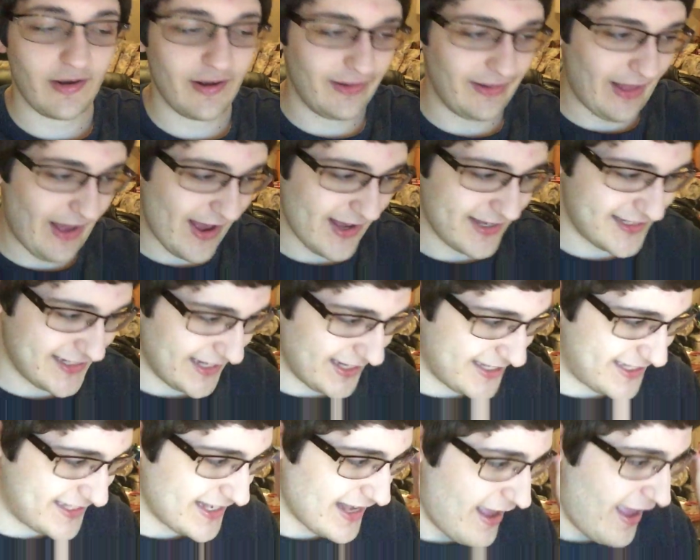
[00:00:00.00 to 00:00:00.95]

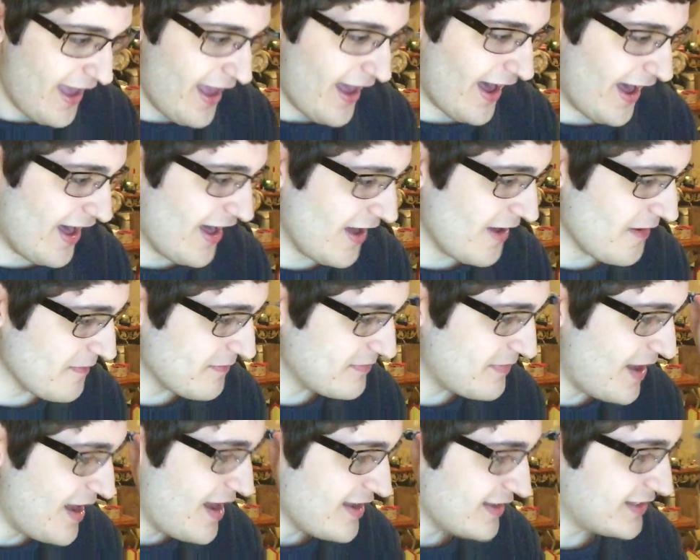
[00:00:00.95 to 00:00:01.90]
Colossus.
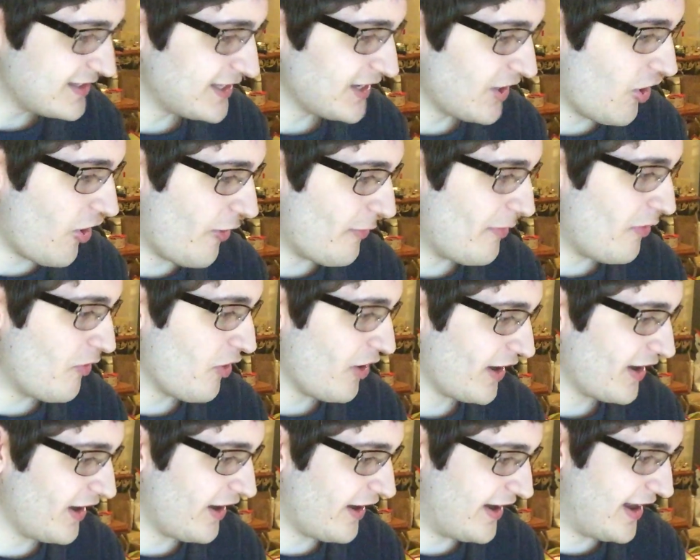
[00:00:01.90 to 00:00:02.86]
Um, so I've been
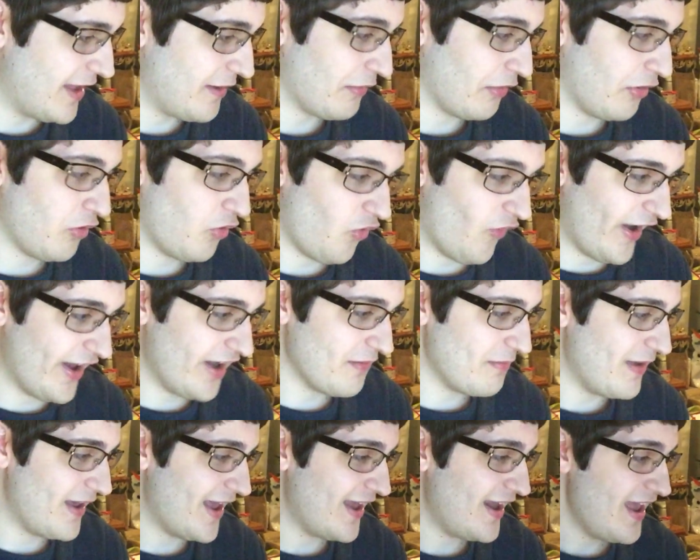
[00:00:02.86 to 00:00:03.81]
working on him quite a
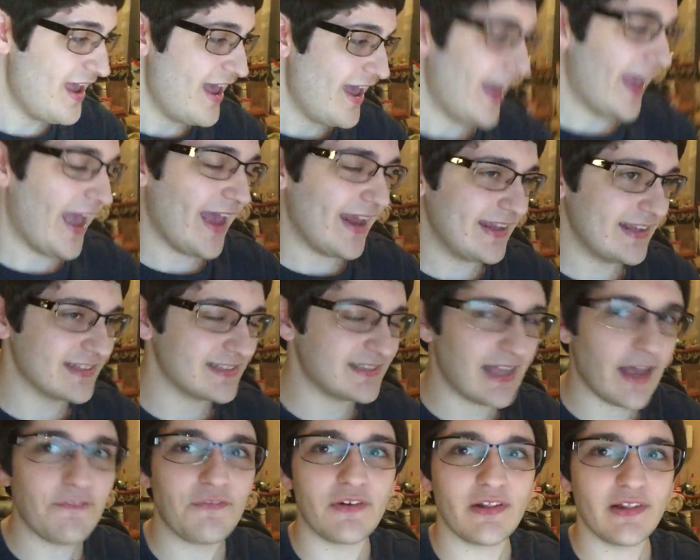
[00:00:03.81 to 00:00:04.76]
bit, and he's
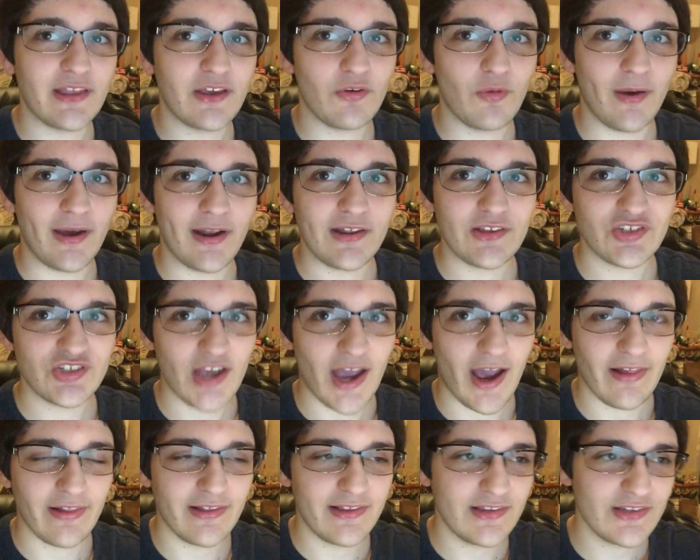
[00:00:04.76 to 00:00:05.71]
definitely quite a
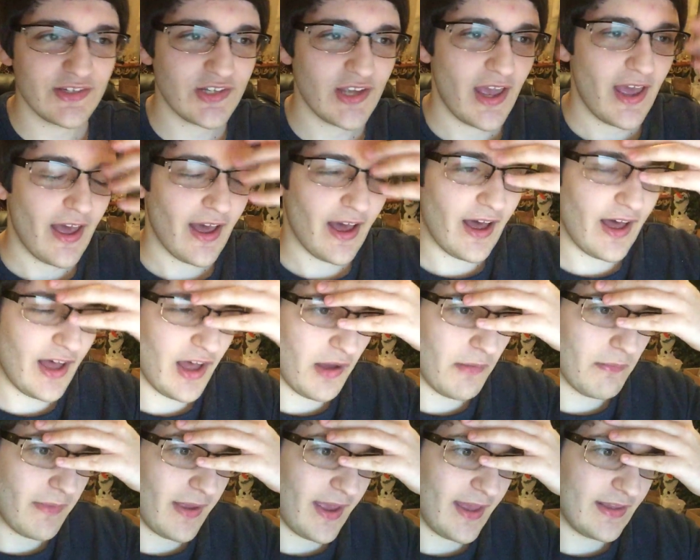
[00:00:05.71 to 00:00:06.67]
challenge.
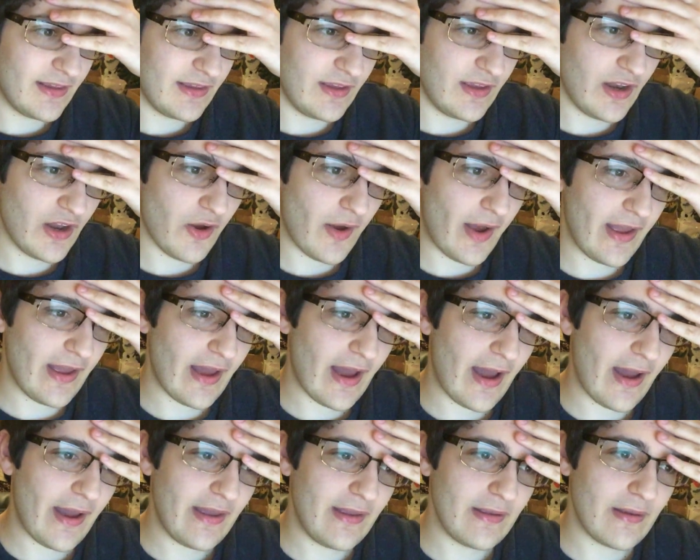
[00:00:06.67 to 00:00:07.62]
Um, and you know, I,
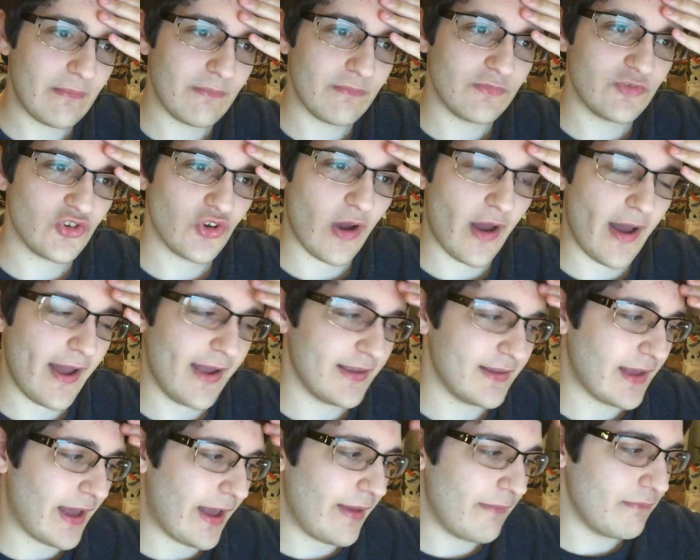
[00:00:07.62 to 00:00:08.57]
I am
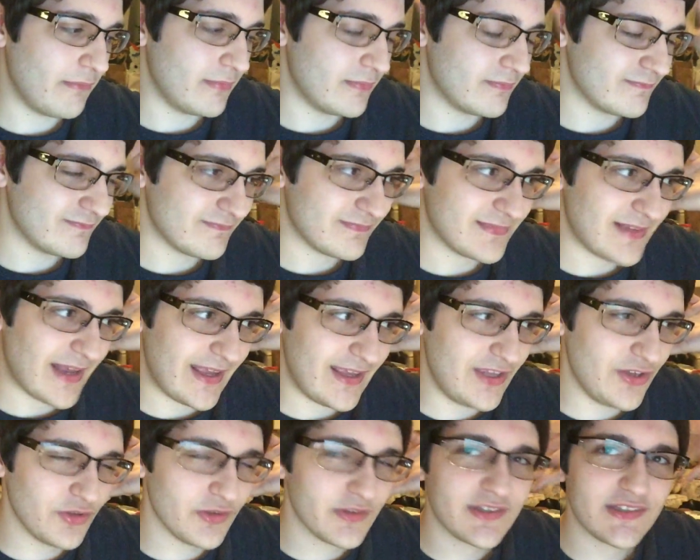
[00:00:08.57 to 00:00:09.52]
trying. I'm.
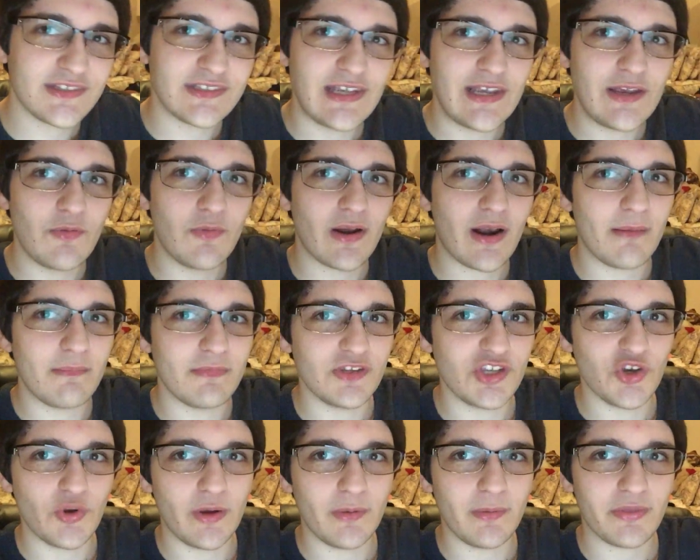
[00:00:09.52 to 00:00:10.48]
You'll see what I'm
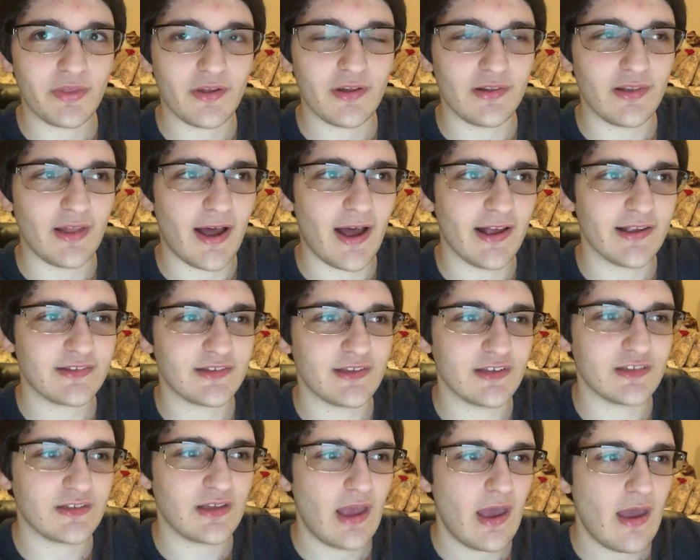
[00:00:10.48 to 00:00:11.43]
doing with
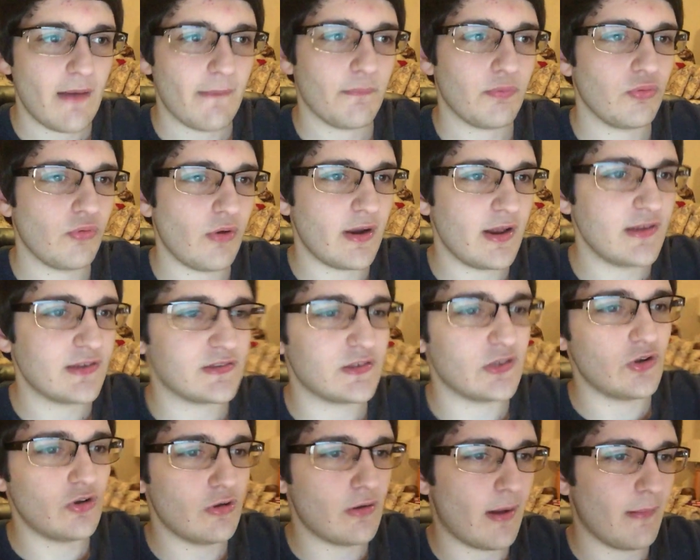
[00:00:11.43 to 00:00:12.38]
Colossus pretty
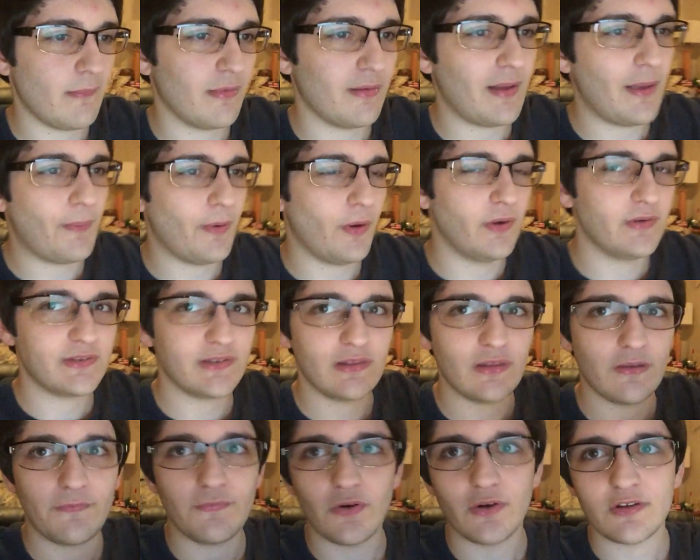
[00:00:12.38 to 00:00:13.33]
soon. I'm going to be
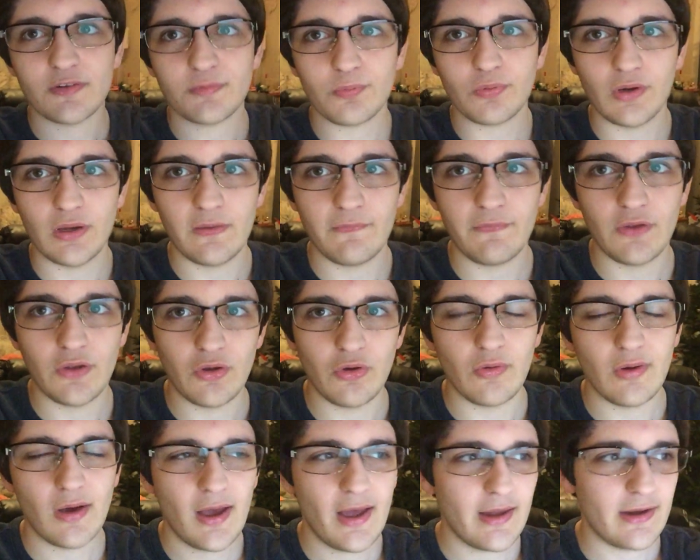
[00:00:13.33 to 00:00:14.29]
posting the first
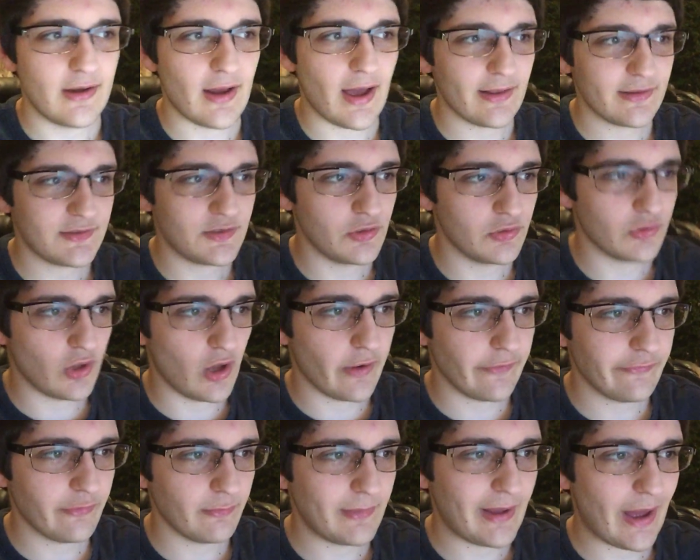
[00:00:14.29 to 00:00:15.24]
preview not too
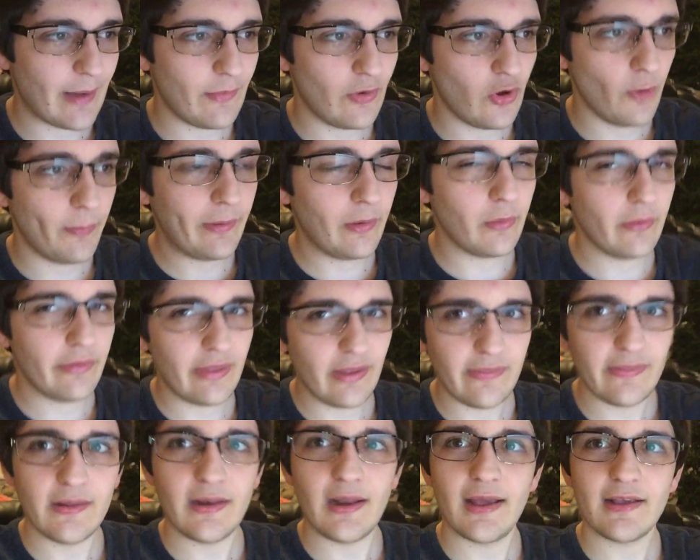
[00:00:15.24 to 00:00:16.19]
long from now. I'm hoping
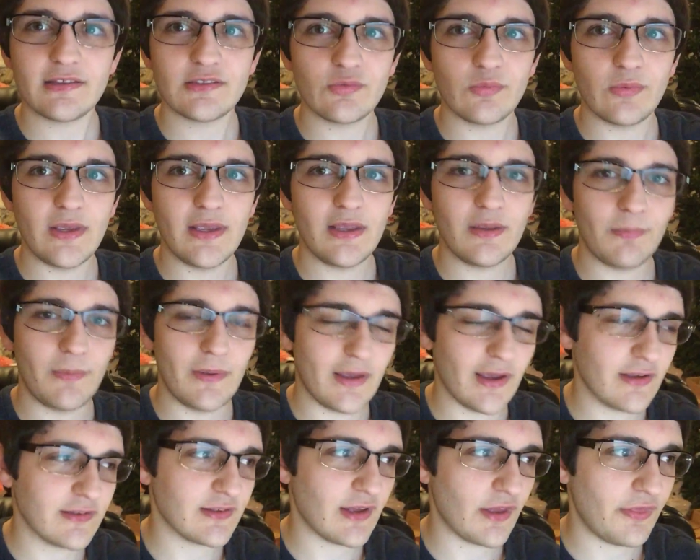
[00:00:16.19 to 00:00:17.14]
within the next week
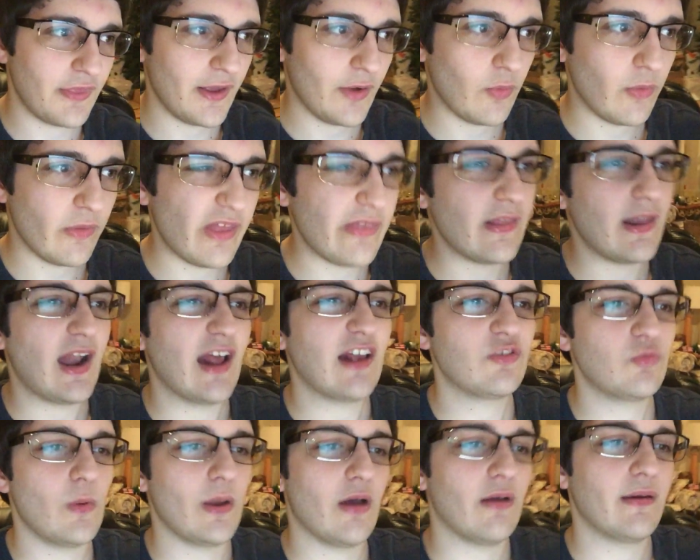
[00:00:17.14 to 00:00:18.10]
because I think within the
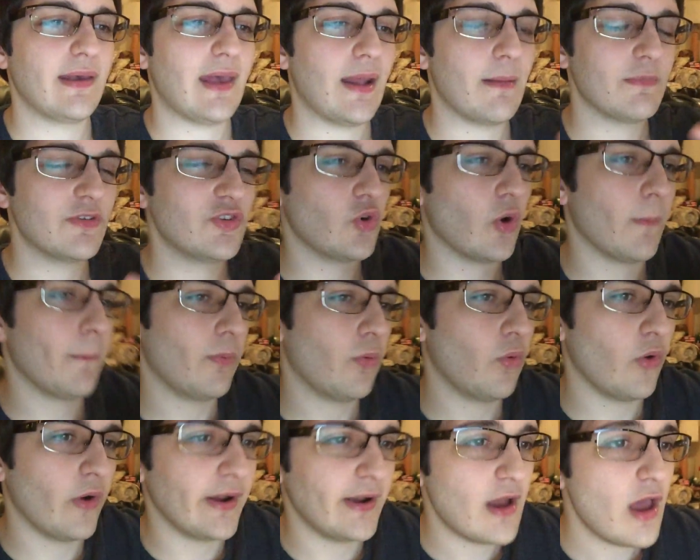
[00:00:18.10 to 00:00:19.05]
next week I'll get them to a
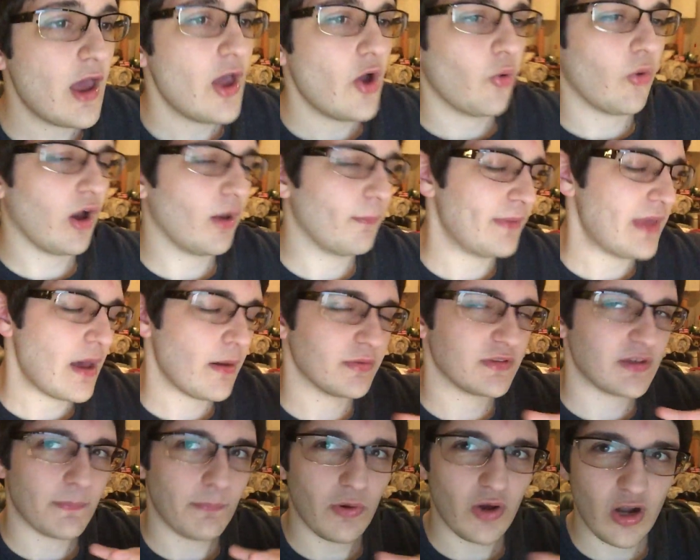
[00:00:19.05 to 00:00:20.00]
point where I'll be
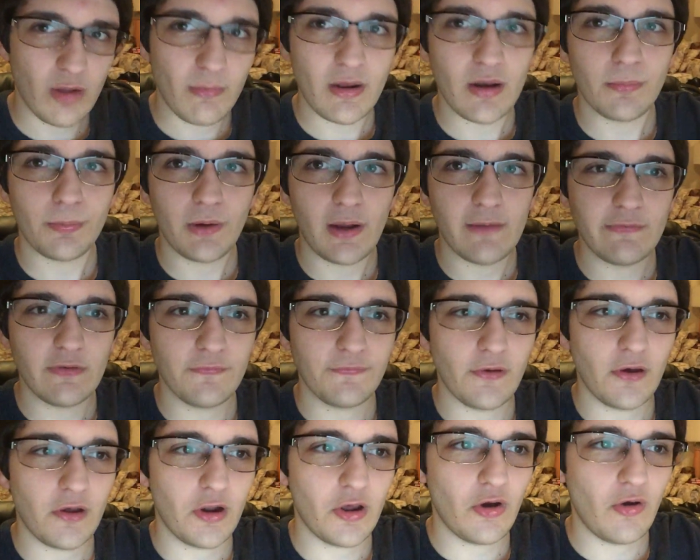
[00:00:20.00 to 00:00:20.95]
able to put them in a preview
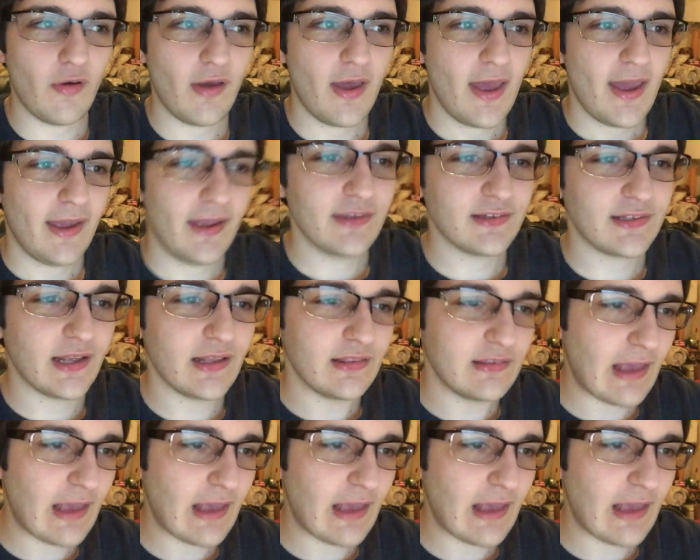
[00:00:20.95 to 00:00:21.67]
photo. You see,